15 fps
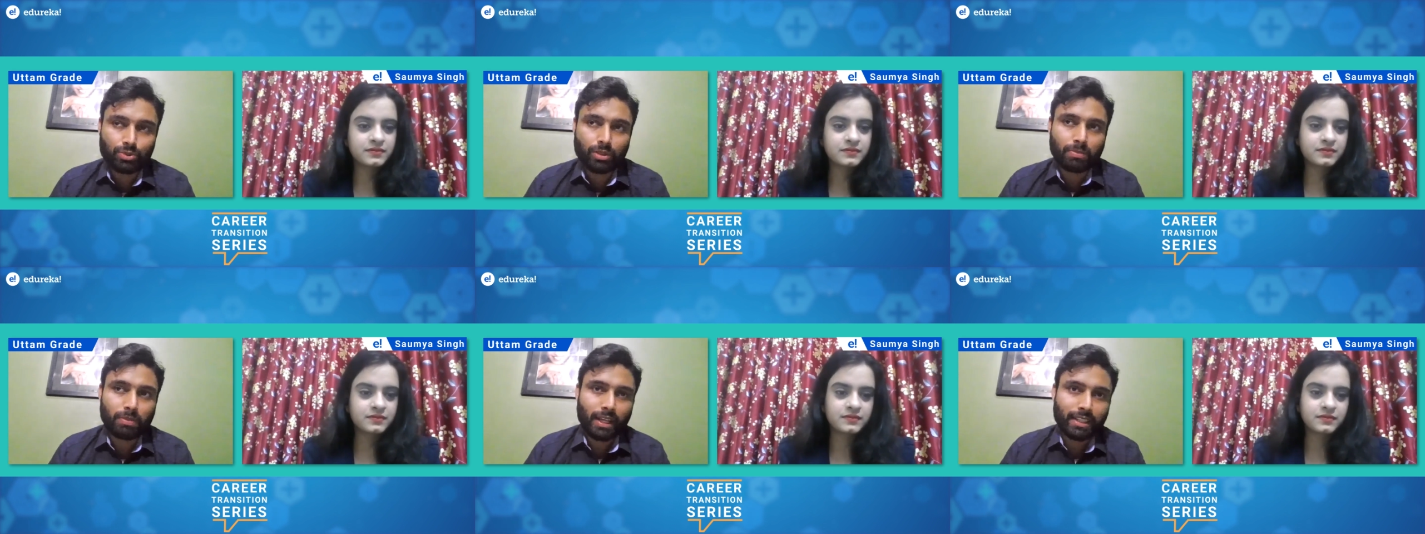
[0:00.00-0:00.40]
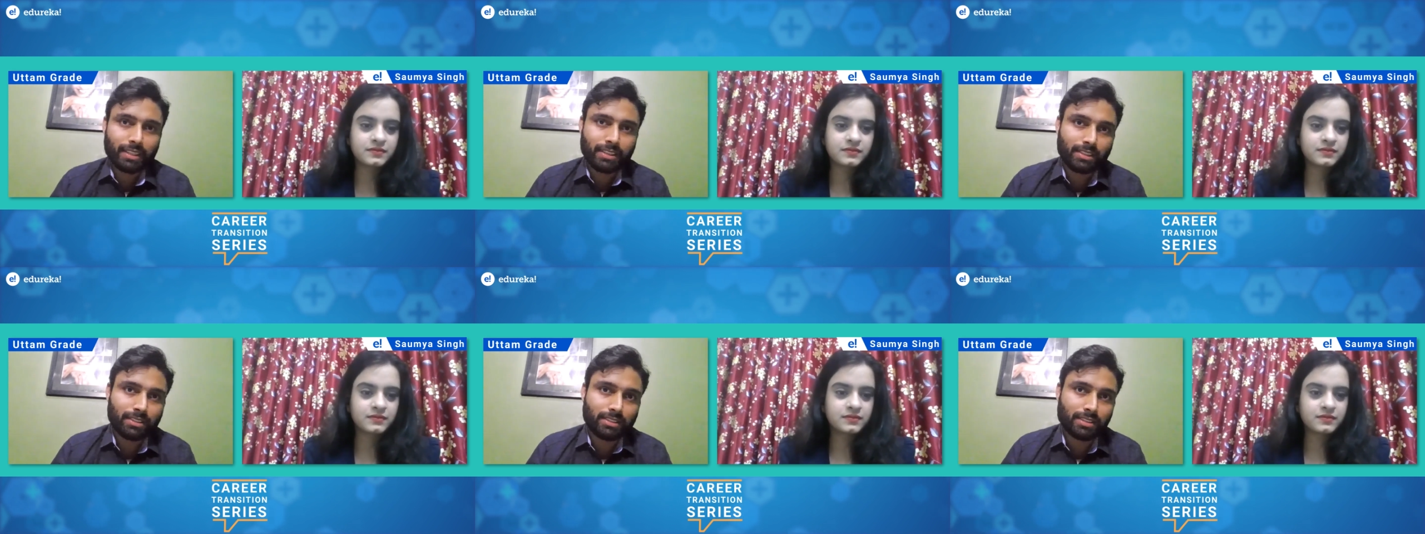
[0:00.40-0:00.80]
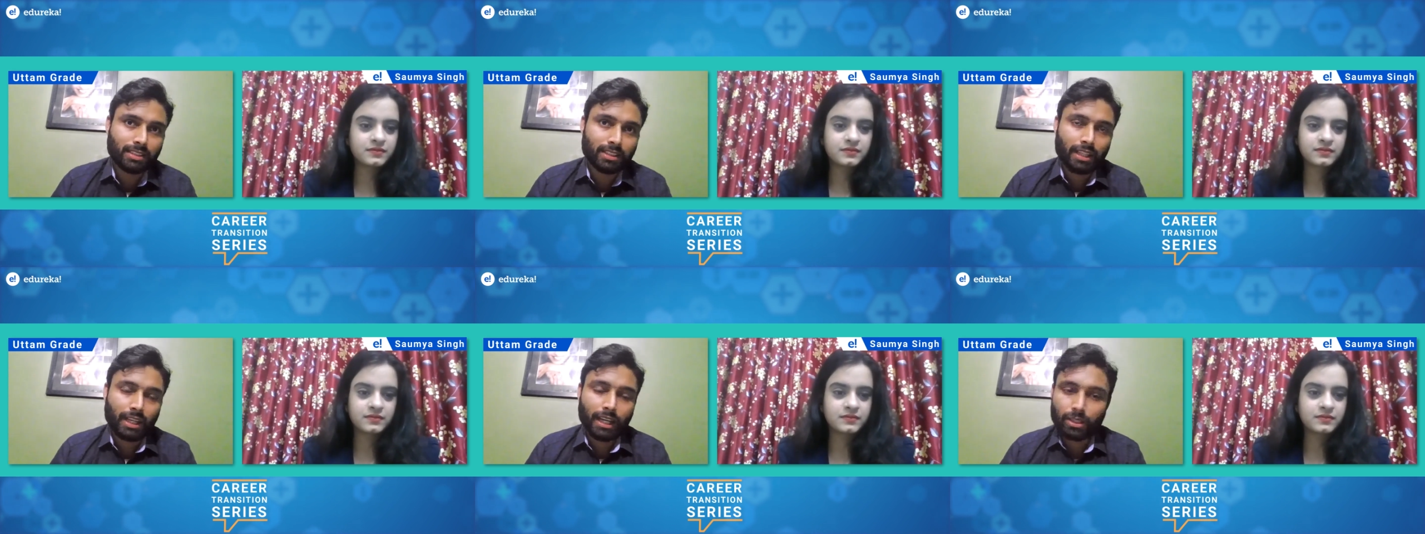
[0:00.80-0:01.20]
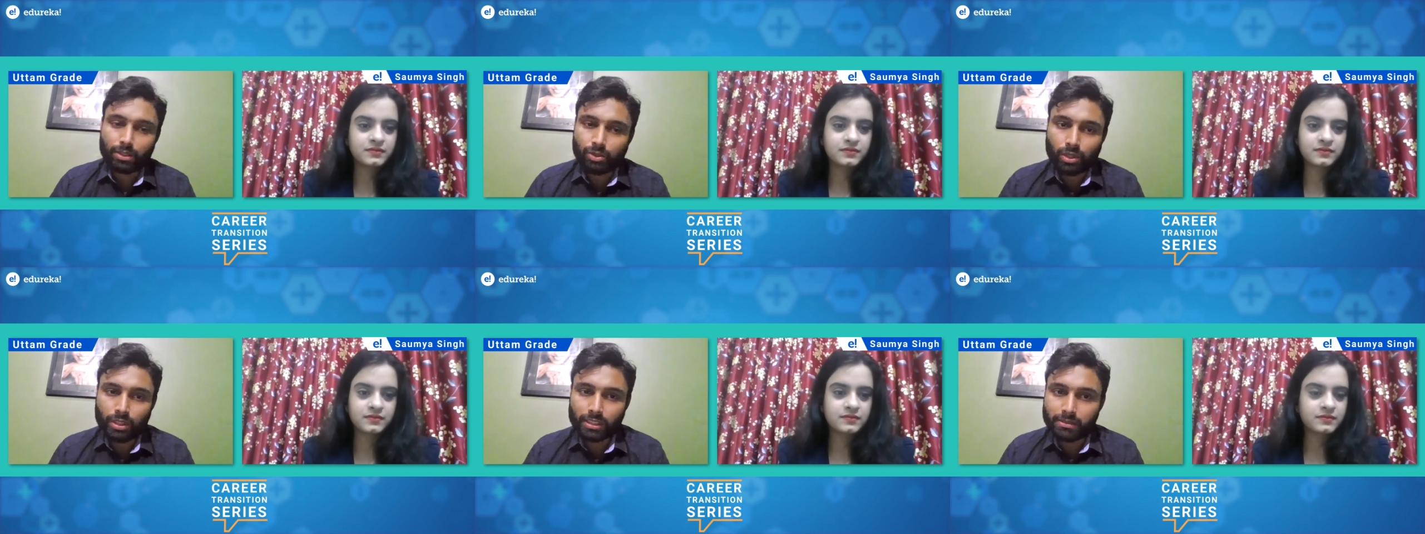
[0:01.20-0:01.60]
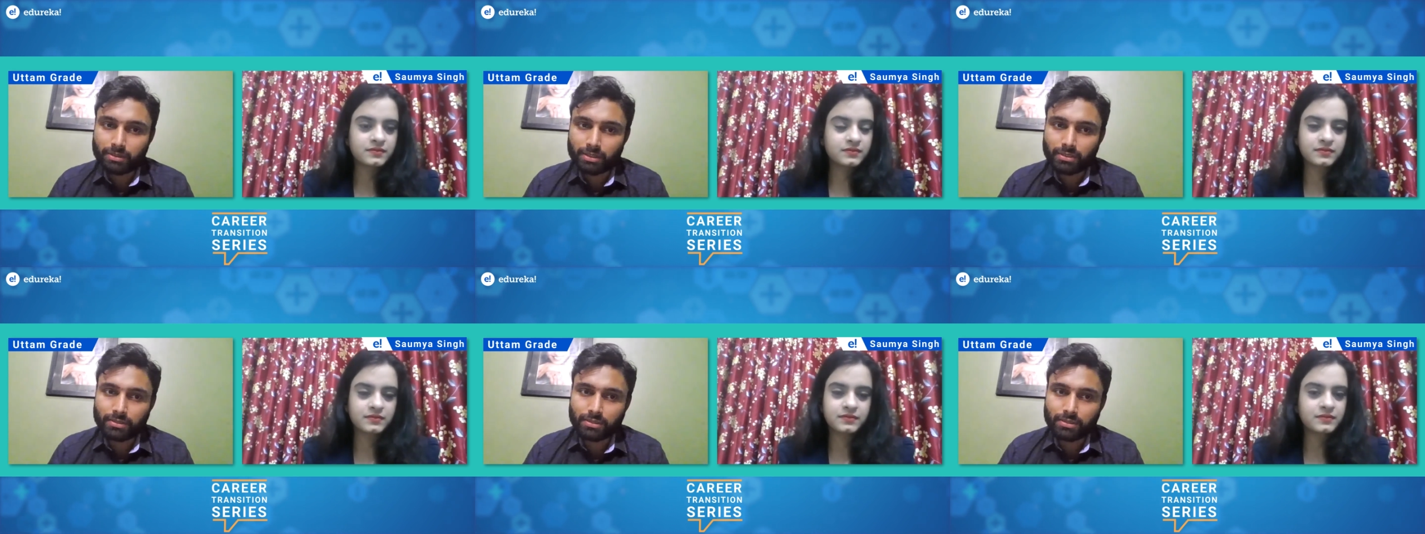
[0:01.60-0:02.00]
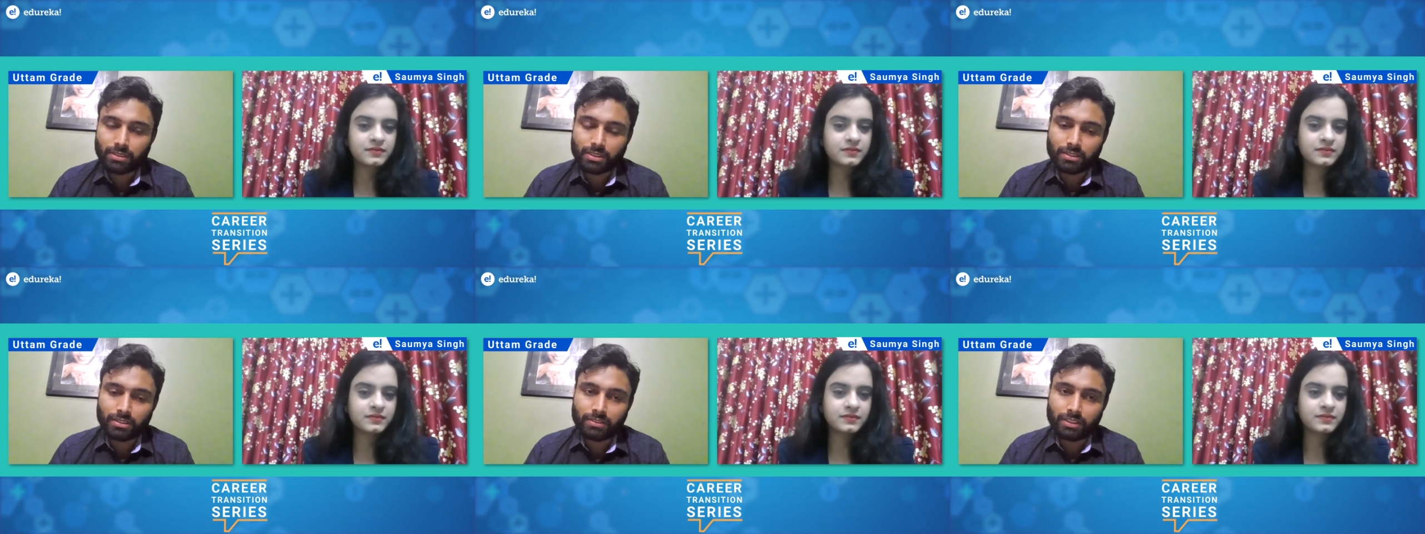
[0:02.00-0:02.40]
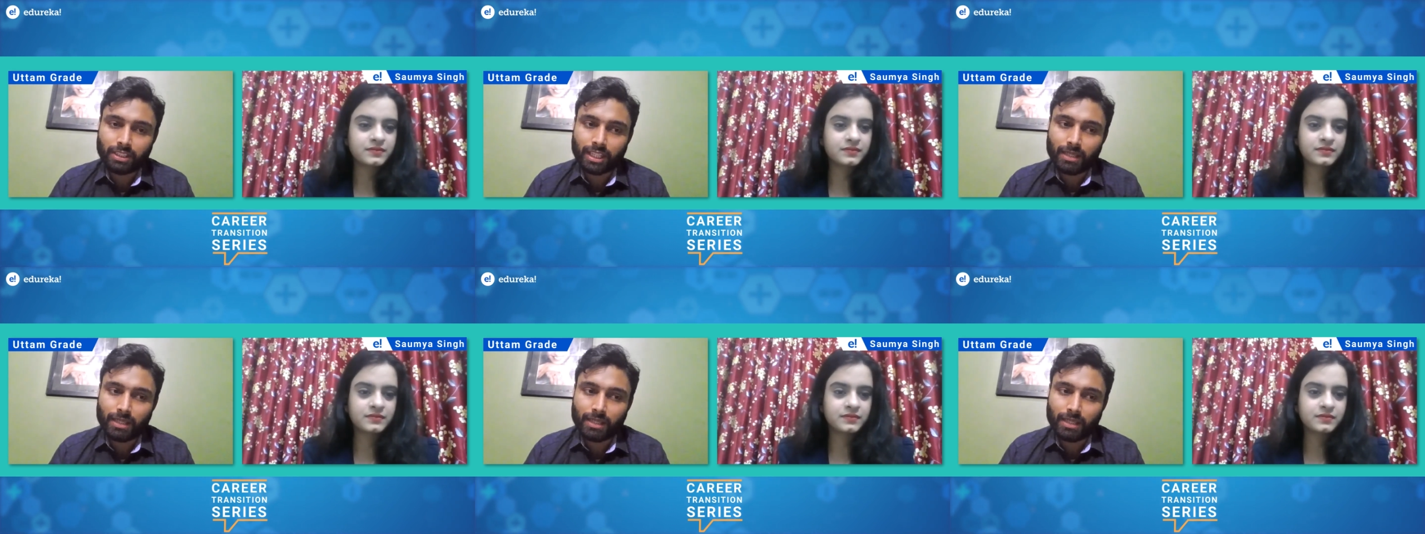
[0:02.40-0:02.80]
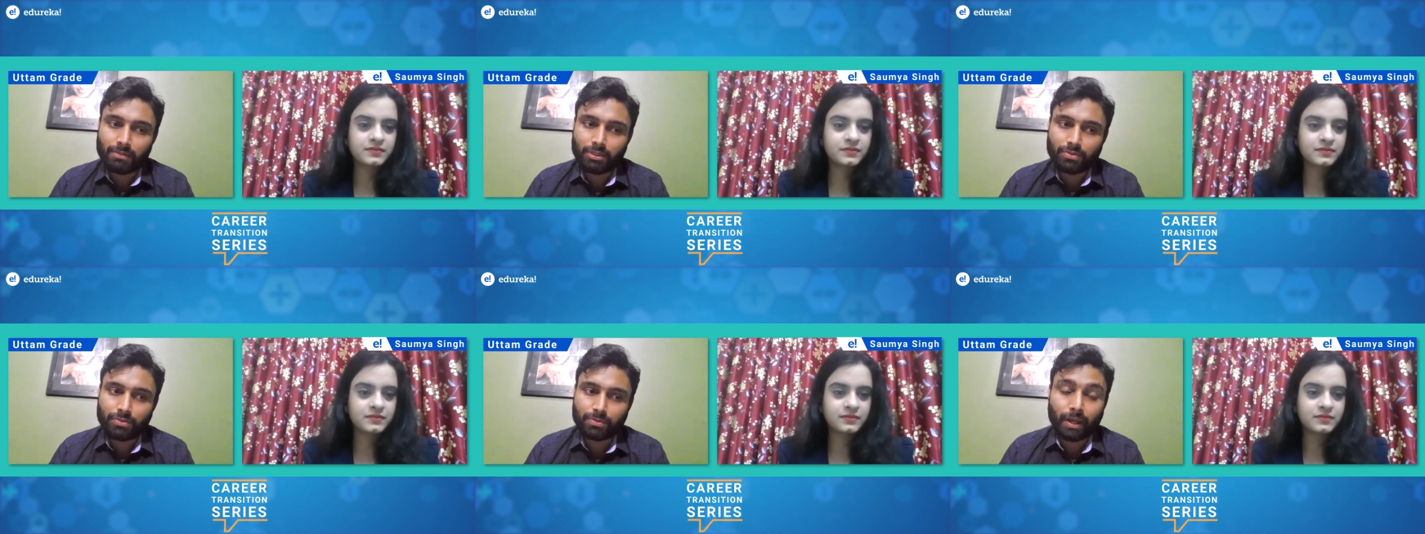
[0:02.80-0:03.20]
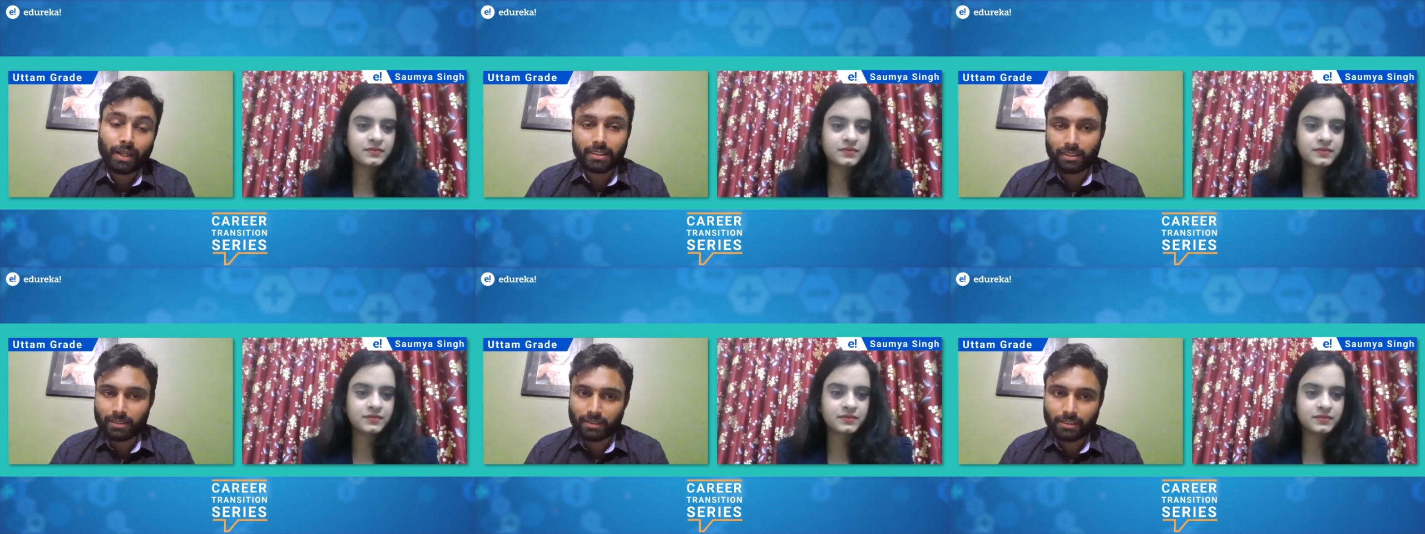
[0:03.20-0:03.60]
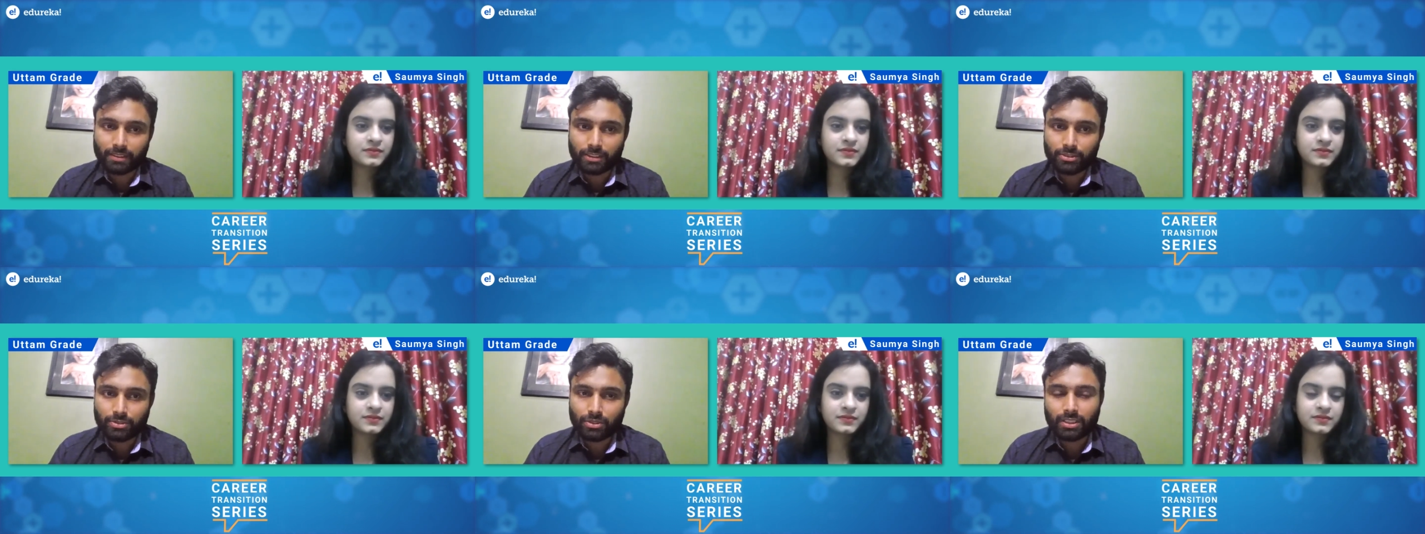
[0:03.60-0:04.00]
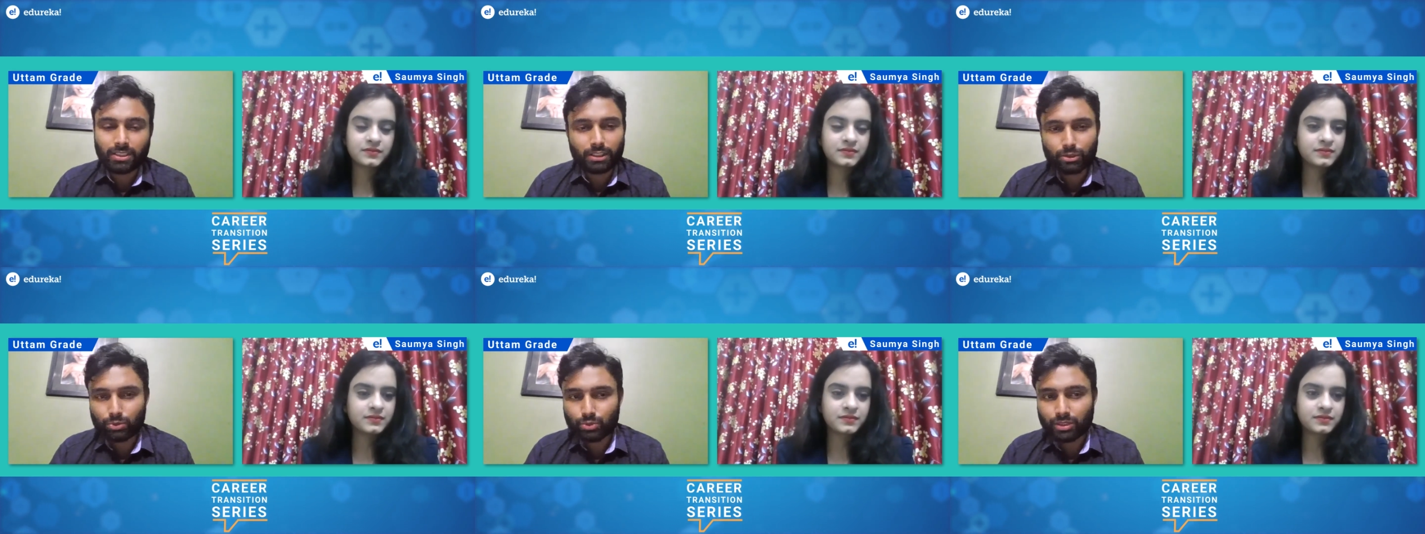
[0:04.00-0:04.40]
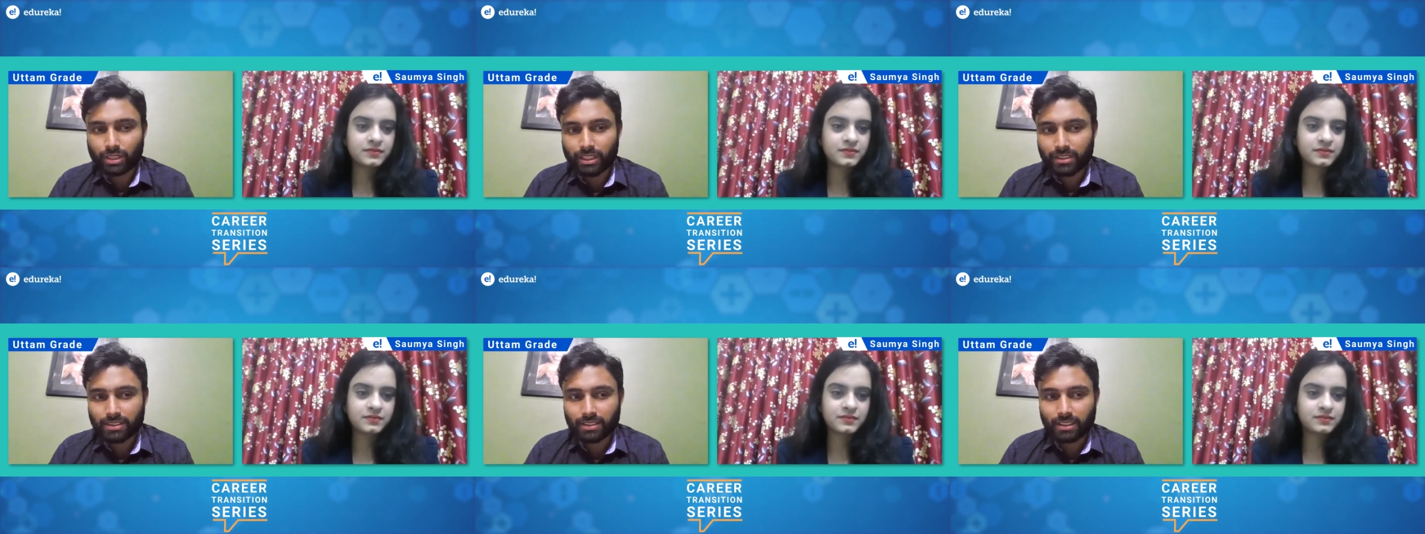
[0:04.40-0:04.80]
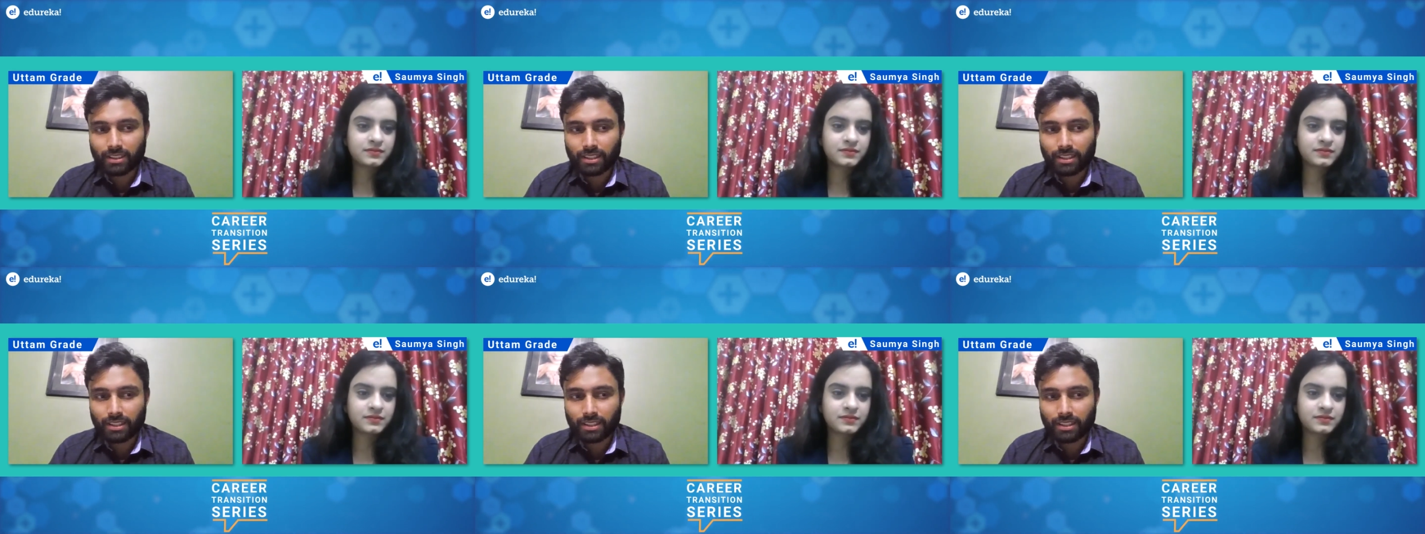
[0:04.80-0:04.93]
Speaker 1: to apply these algorithms with the help of Python. So these are 2 things.